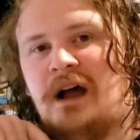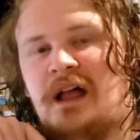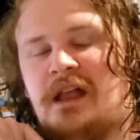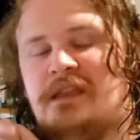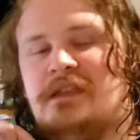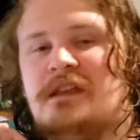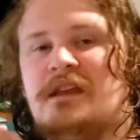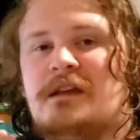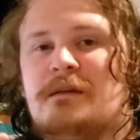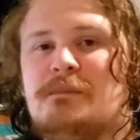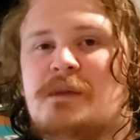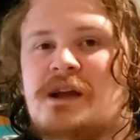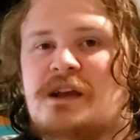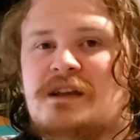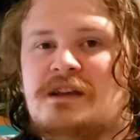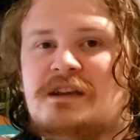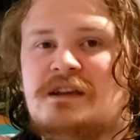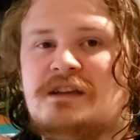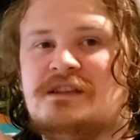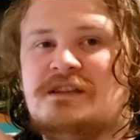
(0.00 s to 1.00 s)
I think in
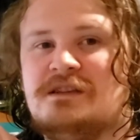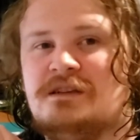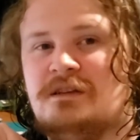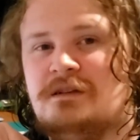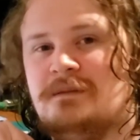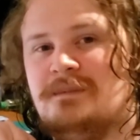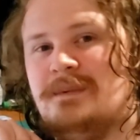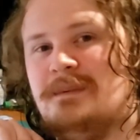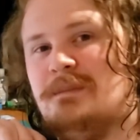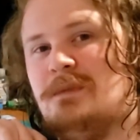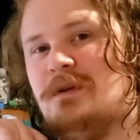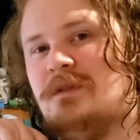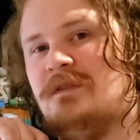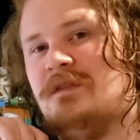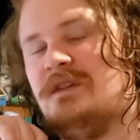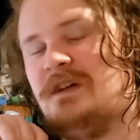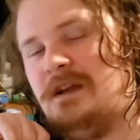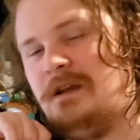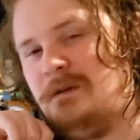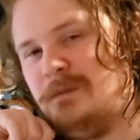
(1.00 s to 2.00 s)
Machining it's a little bit more
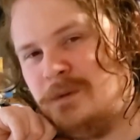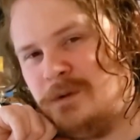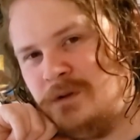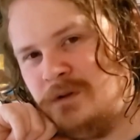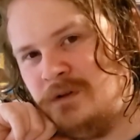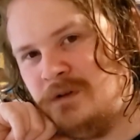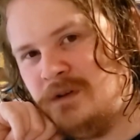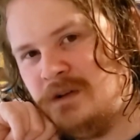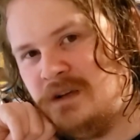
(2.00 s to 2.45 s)
viable,